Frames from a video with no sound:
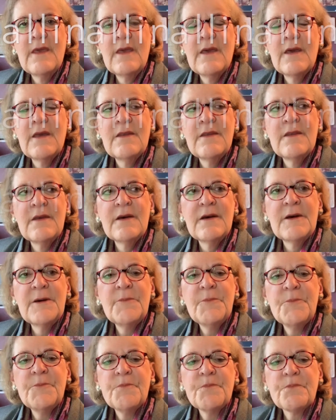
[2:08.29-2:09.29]
And
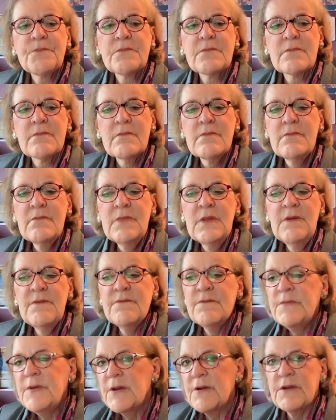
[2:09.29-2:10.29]

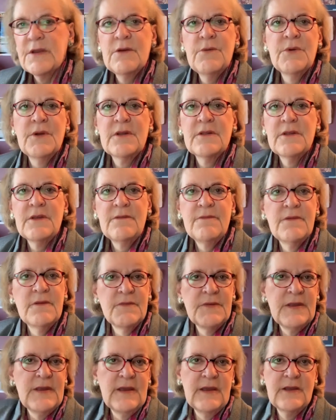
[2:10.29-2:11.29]
very quickly,
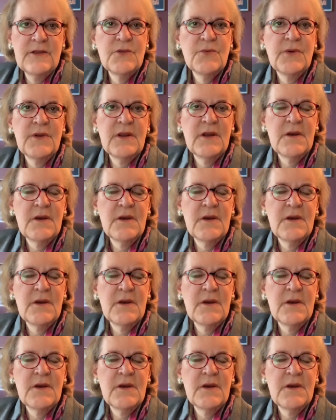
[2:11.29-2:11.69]
50 hands went